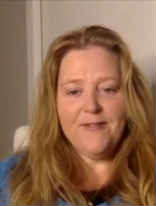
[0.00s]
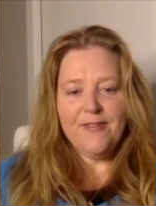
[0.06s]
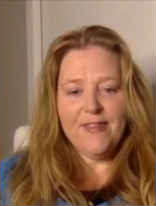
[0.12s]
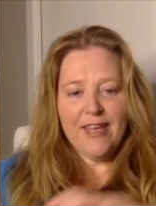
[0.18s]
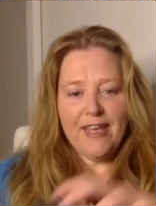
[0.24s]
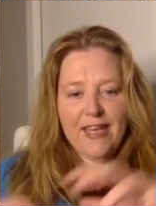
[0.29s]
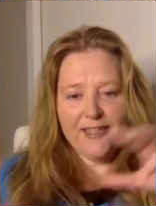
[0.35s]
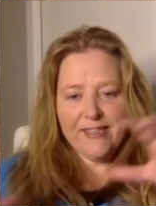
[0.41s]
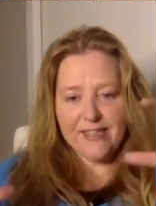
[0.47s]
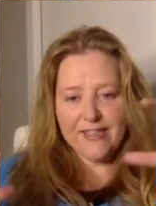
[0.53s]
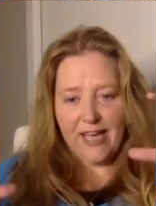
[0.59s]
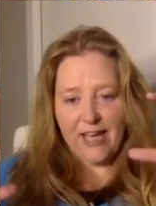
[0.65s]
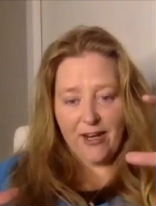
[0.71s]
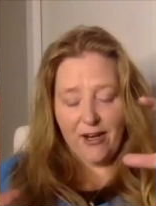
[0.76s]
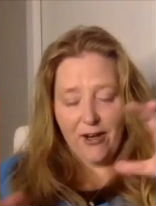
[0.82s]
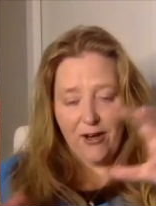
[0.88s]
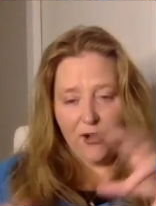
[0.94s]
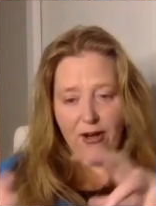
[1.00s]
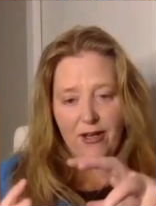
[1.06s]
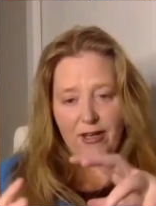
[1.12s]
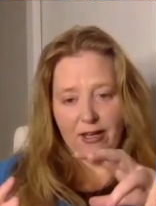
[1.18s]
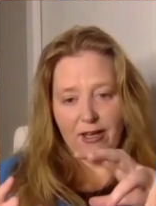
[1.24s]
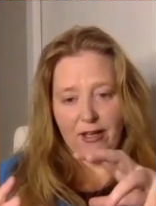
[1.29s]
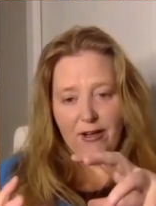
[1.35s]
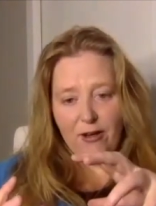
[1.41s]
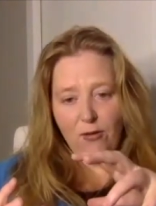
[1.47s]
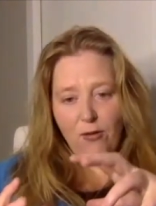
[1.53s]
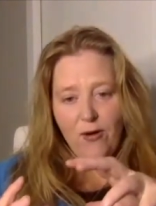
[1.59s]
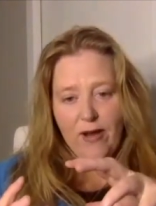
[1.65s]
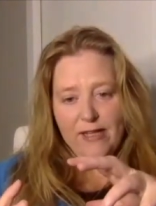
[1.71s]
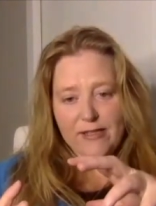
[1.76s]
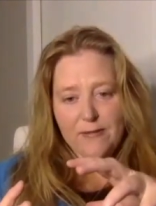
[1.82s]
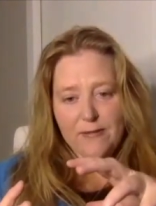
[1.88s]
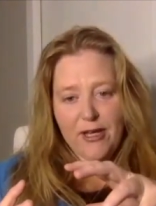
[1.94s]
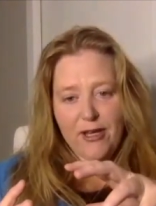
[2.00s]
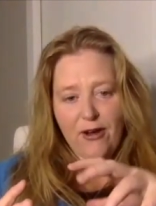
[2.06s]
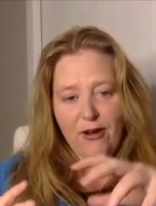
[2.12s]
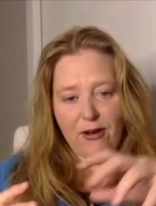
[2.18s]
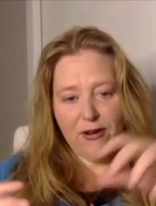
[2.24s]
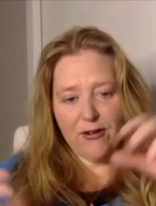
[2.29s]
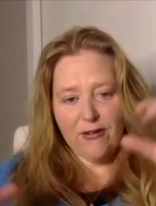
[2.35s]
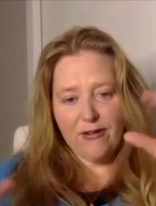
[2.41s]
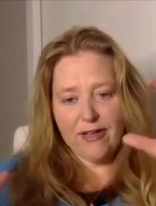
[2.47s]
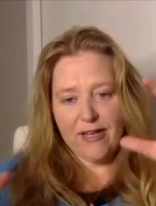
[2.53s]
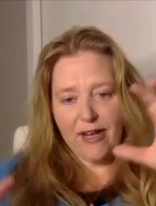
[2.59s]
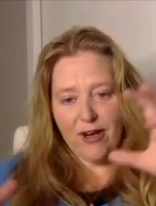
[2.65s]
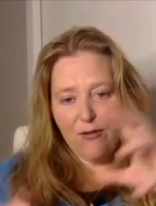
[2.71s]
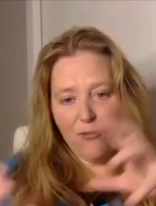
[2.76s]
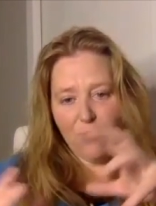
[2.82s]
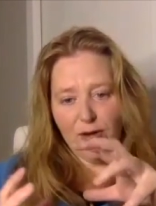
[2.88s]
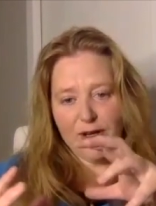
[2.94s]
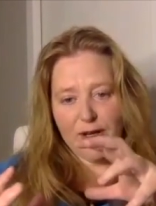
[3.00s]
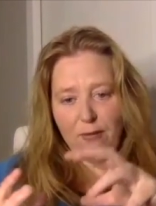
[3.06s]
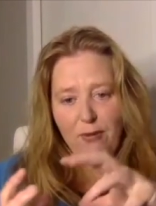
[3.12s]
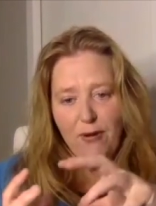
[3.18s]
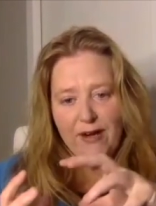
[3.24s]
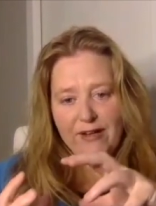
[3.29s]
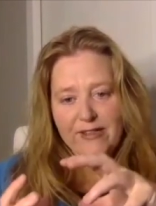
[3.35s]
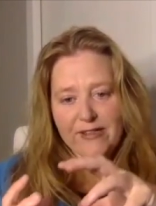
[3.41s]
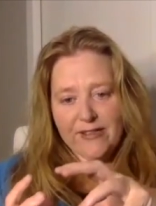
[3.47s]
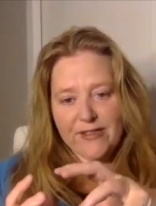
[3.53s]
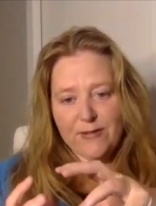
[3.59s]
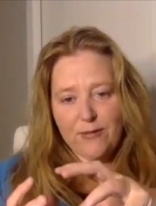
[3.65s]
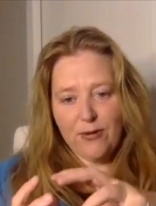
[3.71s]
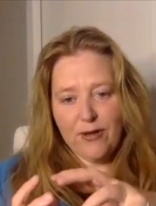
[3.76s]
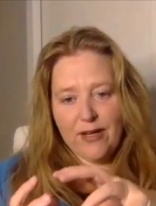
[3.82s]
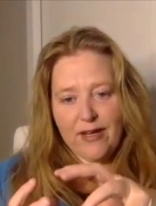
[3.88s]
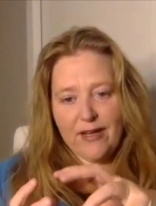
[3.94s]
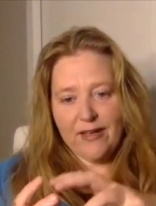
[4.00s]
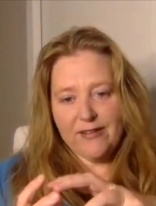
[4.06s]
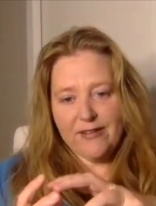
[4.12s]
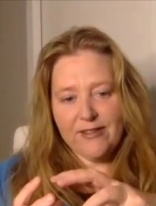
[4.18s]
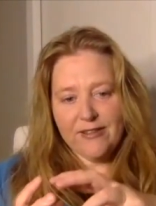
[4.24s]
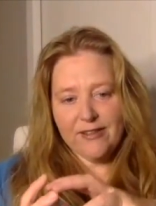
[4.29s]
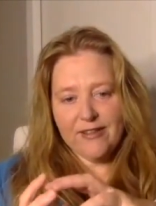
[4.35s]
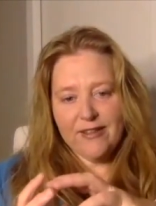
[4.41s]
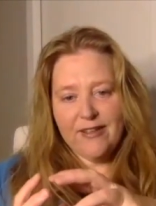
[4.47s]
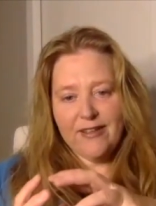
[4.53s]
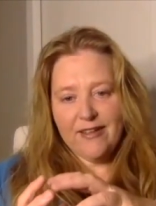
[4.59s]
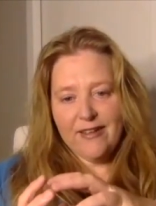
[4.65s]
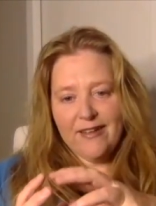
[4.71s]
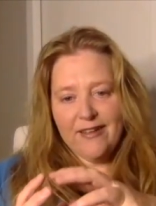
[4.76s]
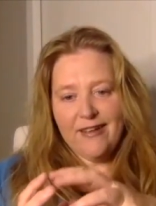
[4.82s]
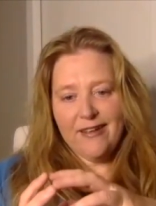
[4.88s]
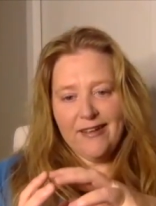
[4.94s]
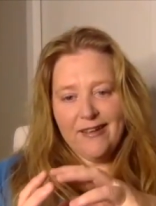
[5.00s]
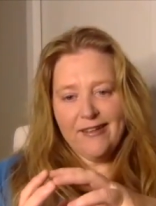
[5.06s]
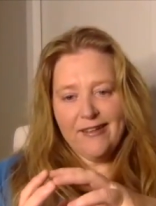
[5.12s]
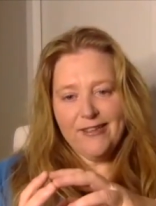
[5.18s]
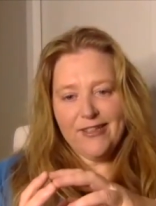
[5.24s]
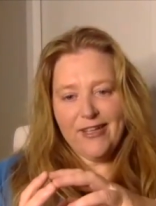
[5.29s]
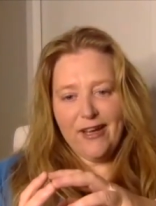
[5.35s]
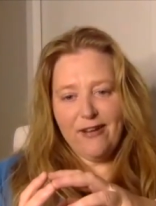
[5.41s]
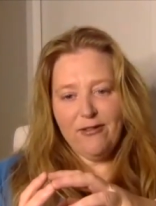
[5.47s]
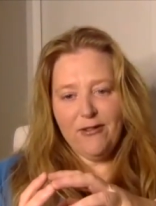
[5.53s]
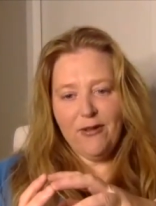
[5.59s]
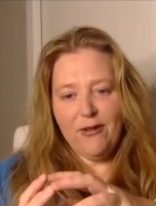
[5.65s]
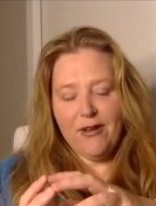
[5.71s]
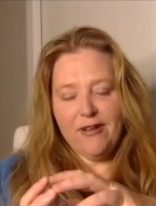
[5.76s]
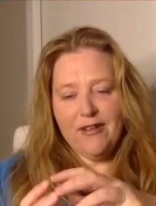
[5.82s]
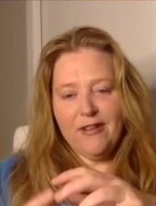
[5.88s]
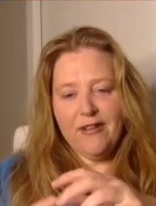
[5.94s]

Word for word: is that, you know, orgasmic yoga and that erotic practice bringing to, to everyone.